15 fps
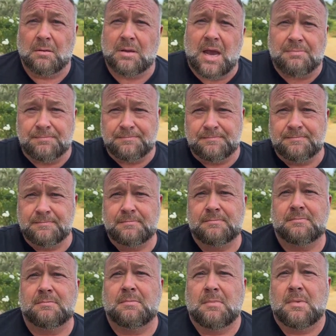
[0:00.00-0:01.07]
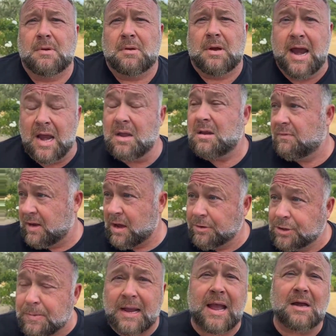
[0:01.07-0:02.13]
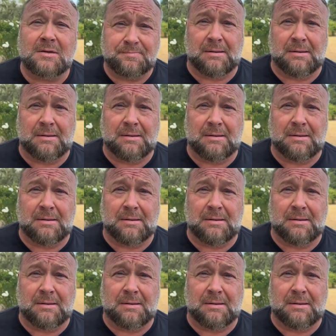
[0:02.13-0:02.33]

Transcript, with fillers: Okay? And if he goes back out in